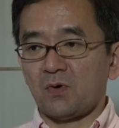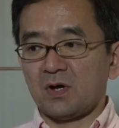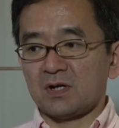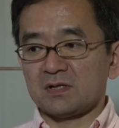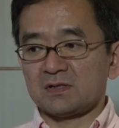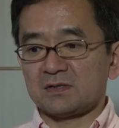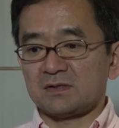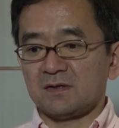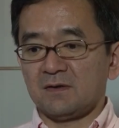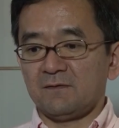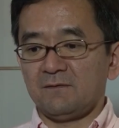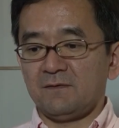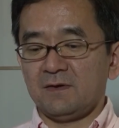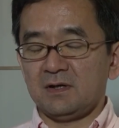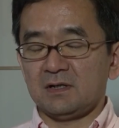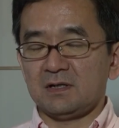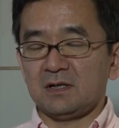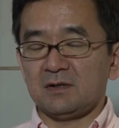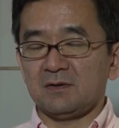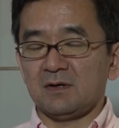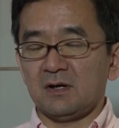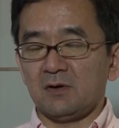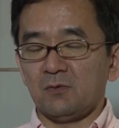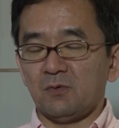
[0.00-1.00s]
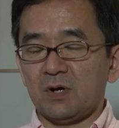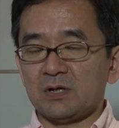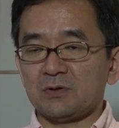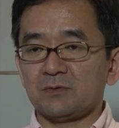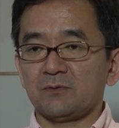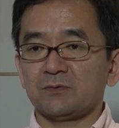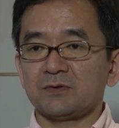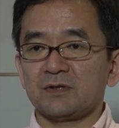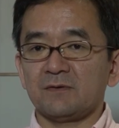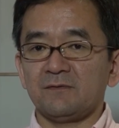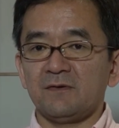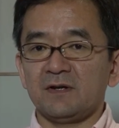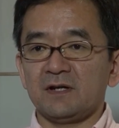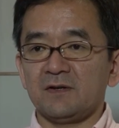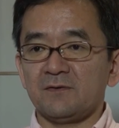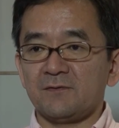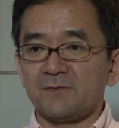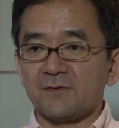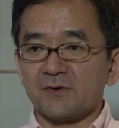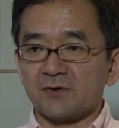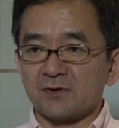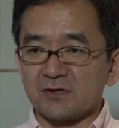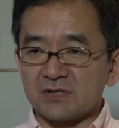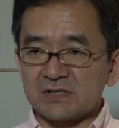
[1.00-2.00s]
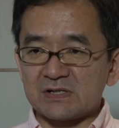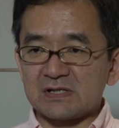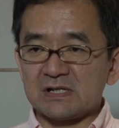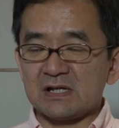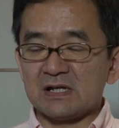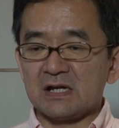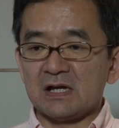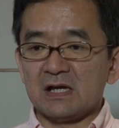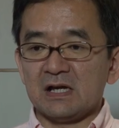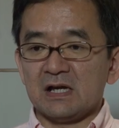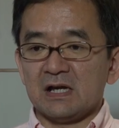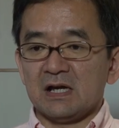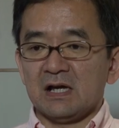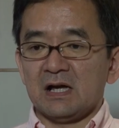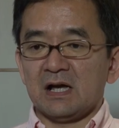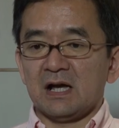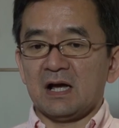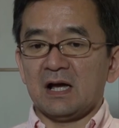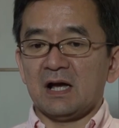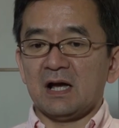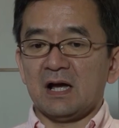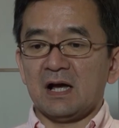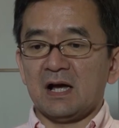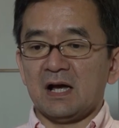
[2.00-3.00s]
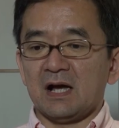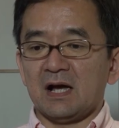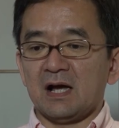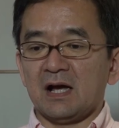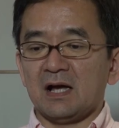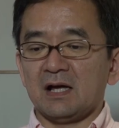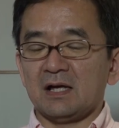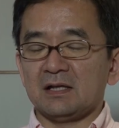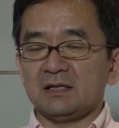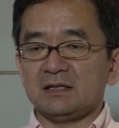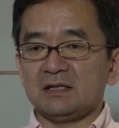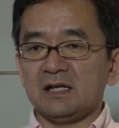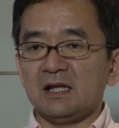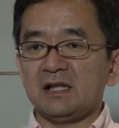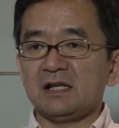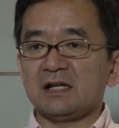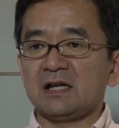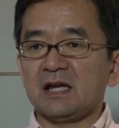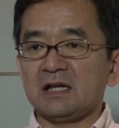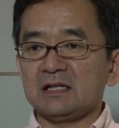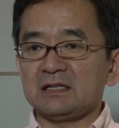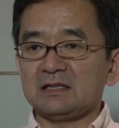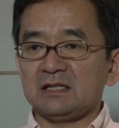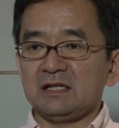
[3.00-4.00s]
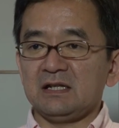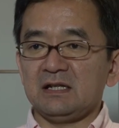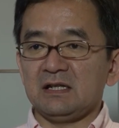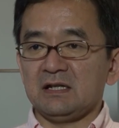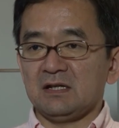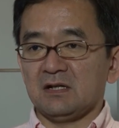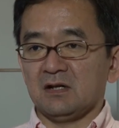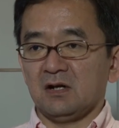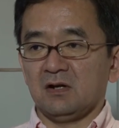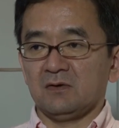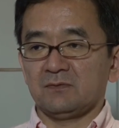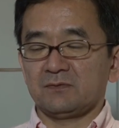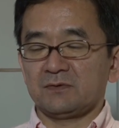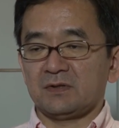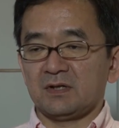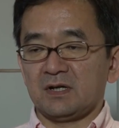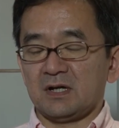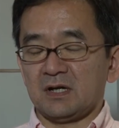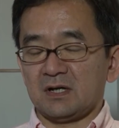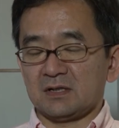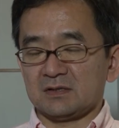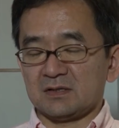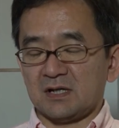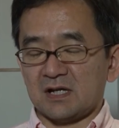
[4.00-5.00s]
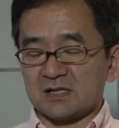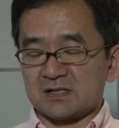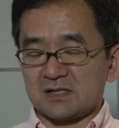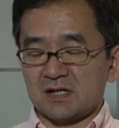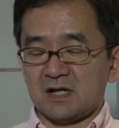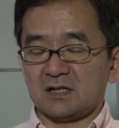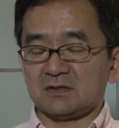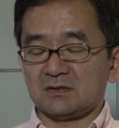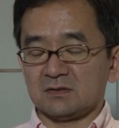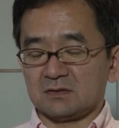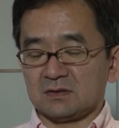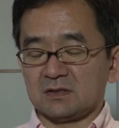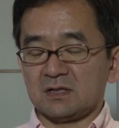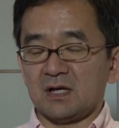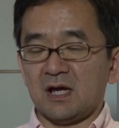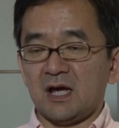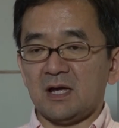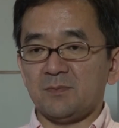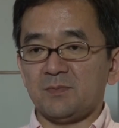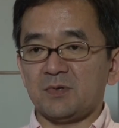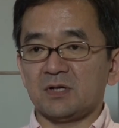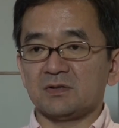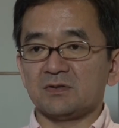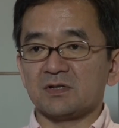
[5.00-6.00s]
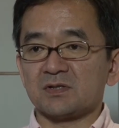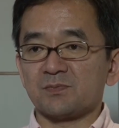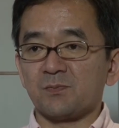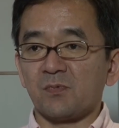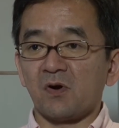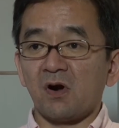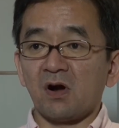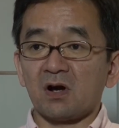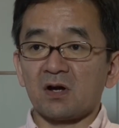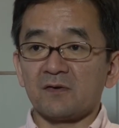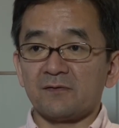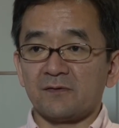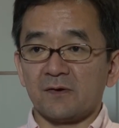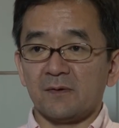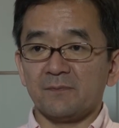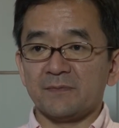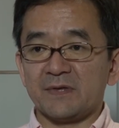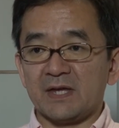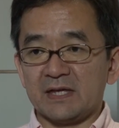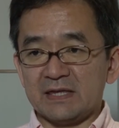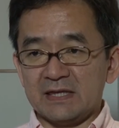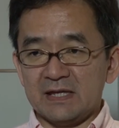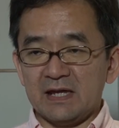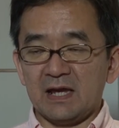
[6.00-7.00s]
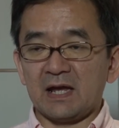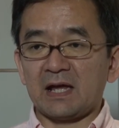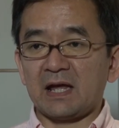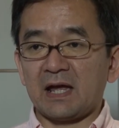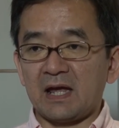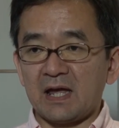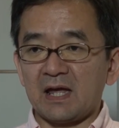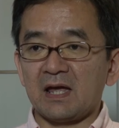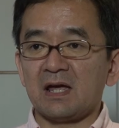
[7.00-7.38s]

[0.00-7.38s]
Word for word: was the very, uh, one of the very first uh, delegatee of the a certain IP address block from the NIC.